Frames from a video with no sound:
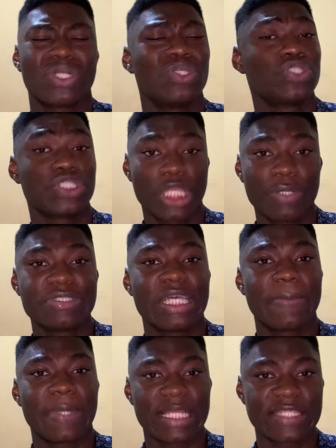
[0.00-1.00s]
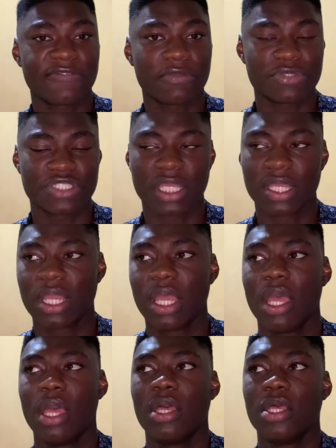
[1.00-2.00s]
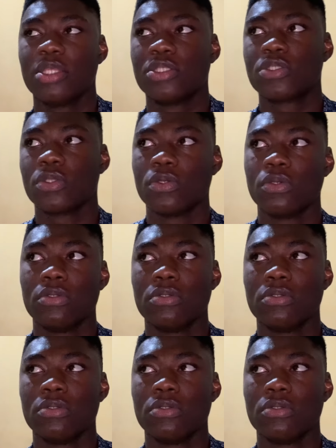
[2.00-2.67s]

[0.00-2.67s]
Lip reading: on social media platforms. So